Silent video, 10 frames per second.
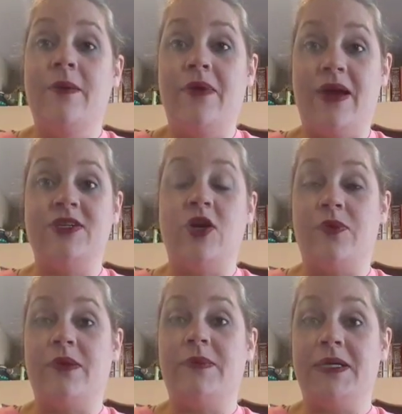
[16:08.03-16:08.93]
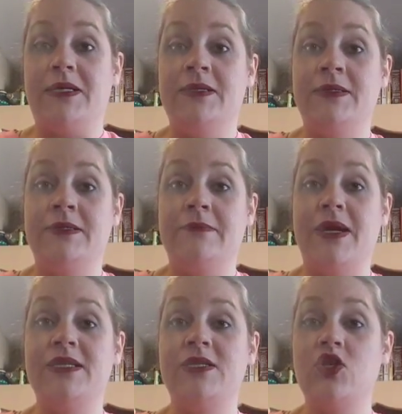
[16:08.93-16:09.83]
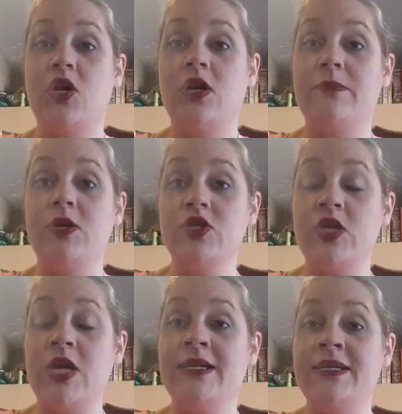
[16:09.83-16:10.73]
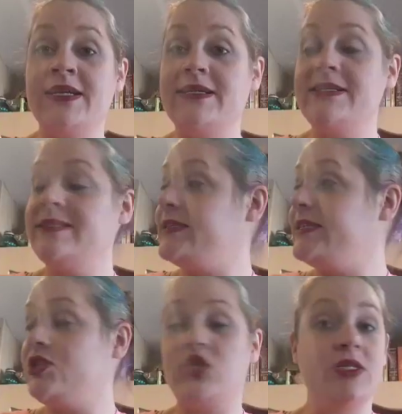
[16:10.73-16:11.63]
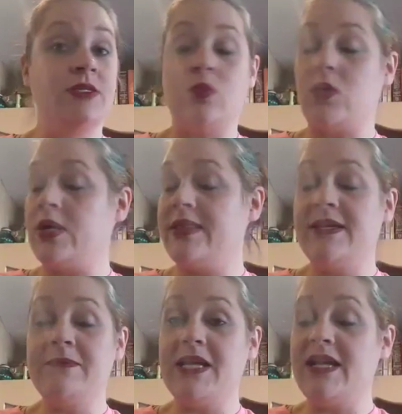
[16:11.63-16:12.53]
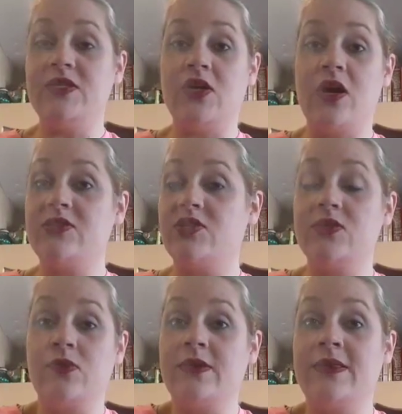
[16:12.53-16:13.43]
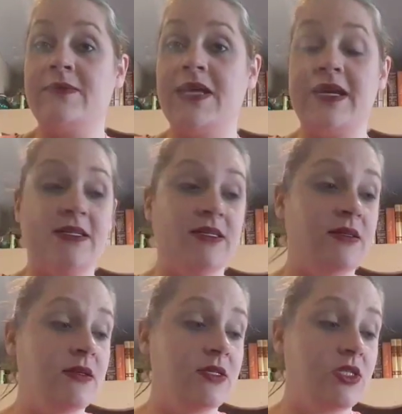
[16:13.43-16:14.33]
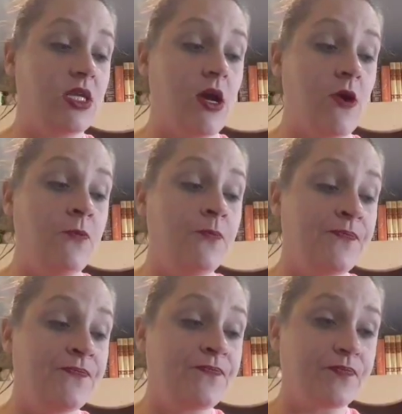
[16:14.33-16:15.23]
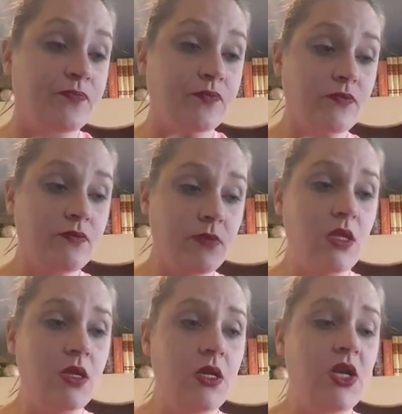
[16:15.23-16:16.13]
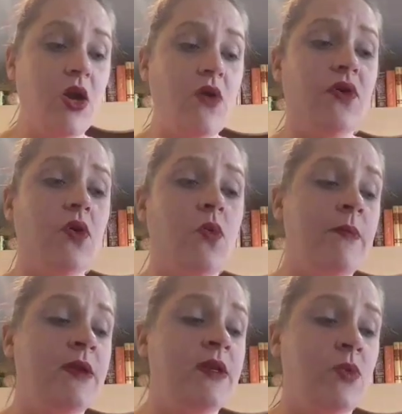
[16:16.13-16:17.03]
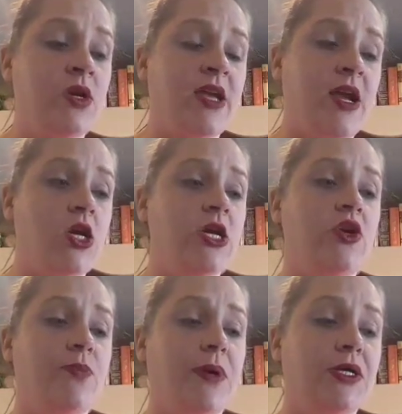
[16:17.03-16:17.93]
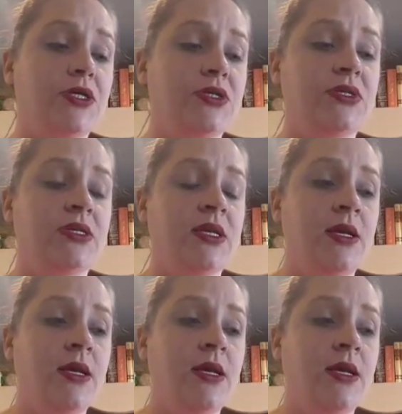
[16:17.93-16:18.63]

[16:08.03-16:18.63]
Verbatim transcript: I have to open up a mason jar of moonshine because it's just one of them days, y'all. It's just one of them days. So, you know, if you're a woman, you want to carry in your purse.